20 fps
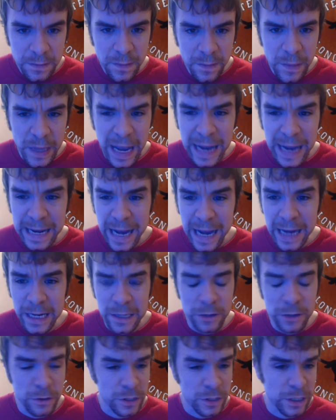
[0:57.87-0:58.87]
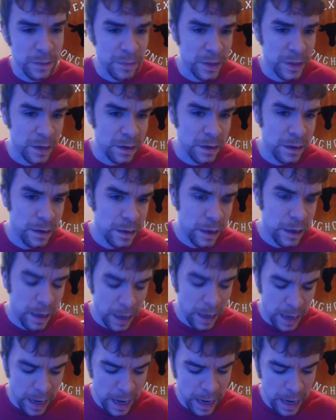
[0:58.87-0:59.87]
I got a little something.
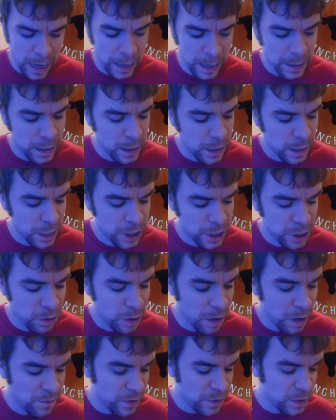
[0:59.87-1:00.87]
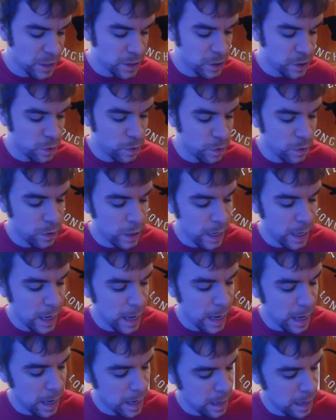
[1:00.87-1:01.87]
And I showed it off on Discord.
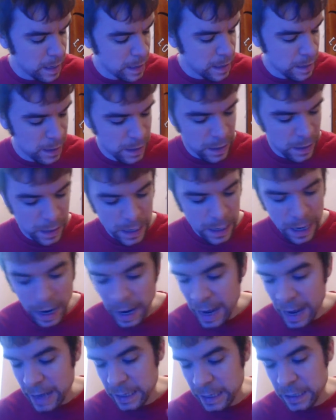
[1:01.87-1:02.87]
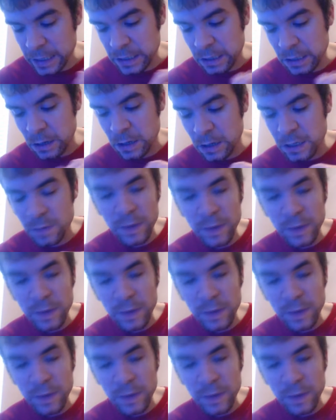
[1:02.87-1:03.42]
And I added this onto my